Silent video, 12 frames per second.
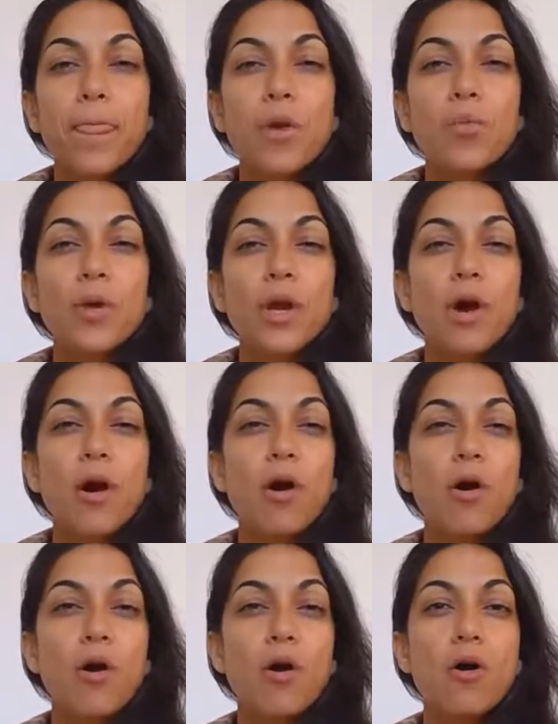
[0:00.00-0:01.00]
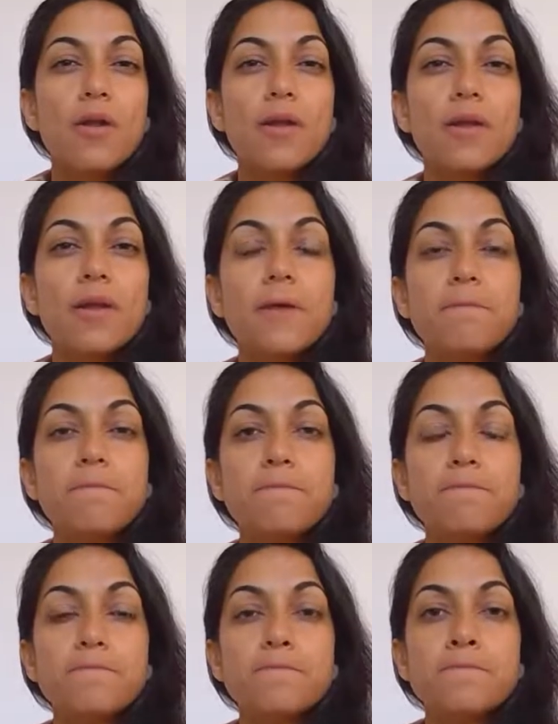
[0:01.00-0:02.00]
We are on
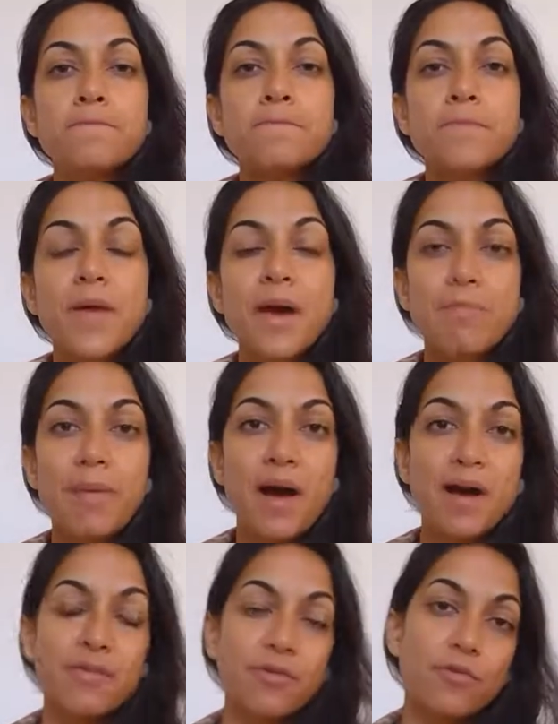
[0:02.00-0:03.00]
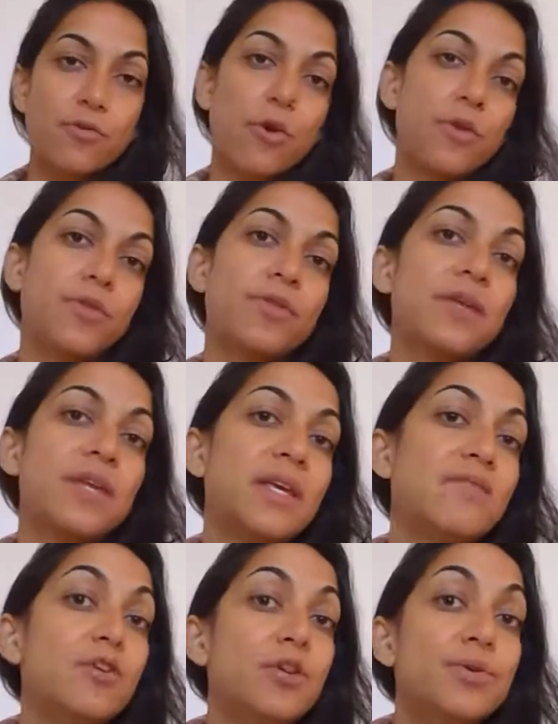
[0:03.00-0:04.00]
a path of growth and
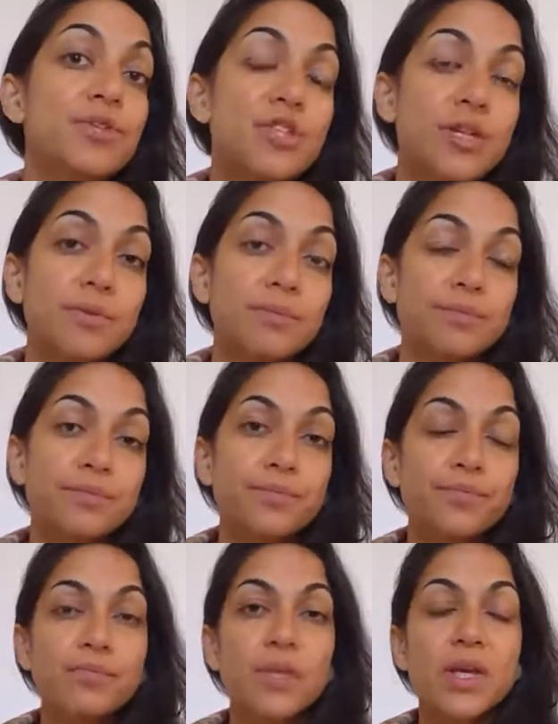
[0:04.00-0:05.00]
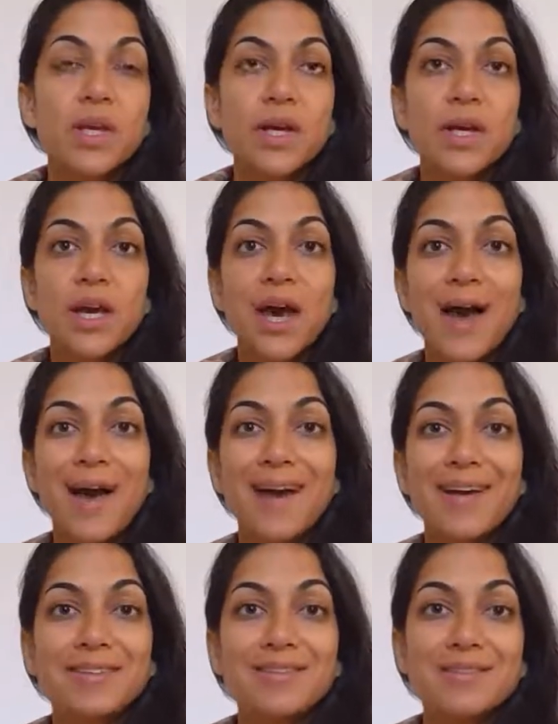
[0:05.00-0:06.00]
evolution,
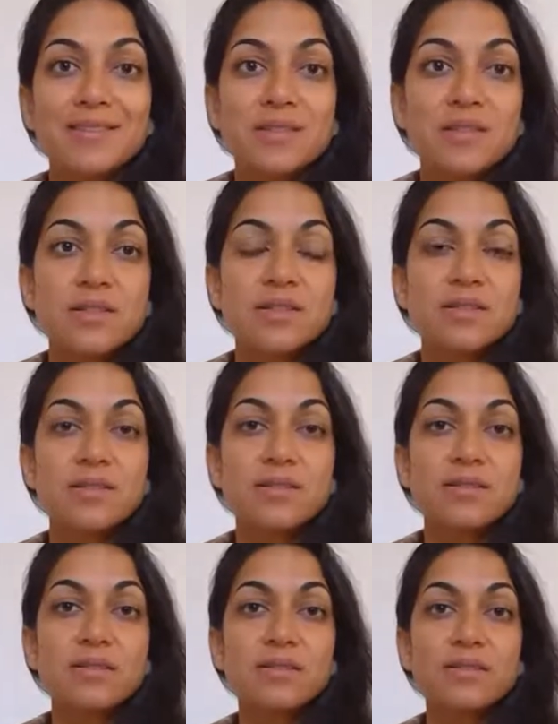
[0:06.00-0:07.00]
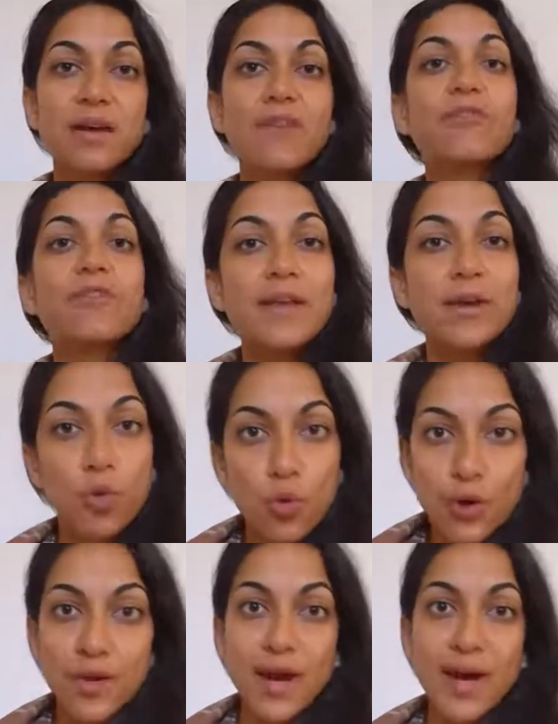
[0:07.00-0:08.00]
and everything
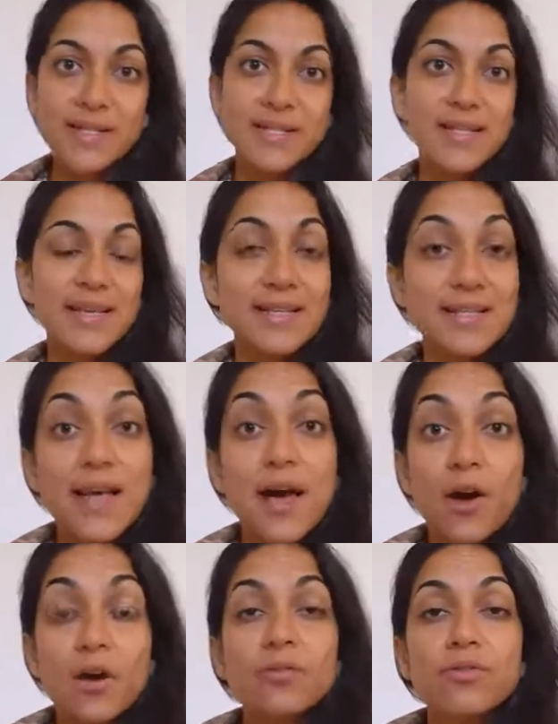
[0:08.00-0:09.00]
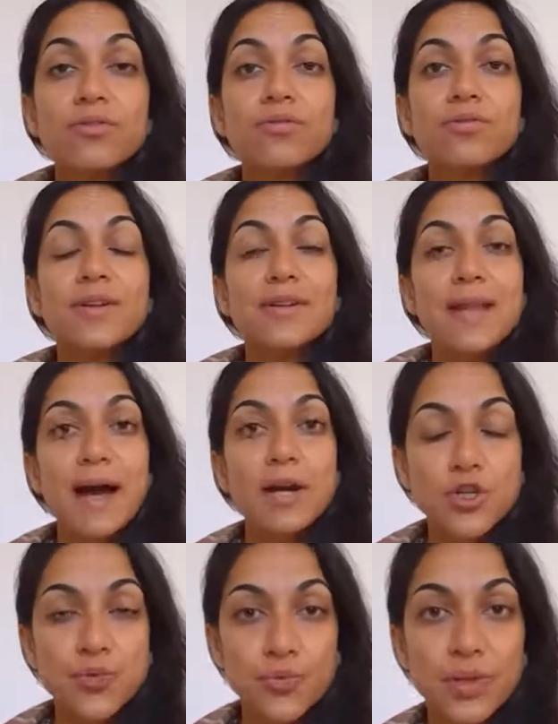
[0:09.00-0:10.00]
organizes itself
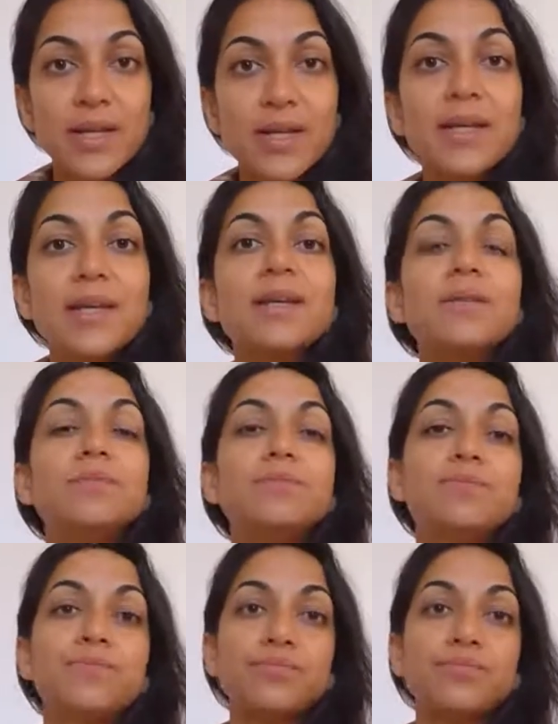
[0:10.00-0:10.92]
naturally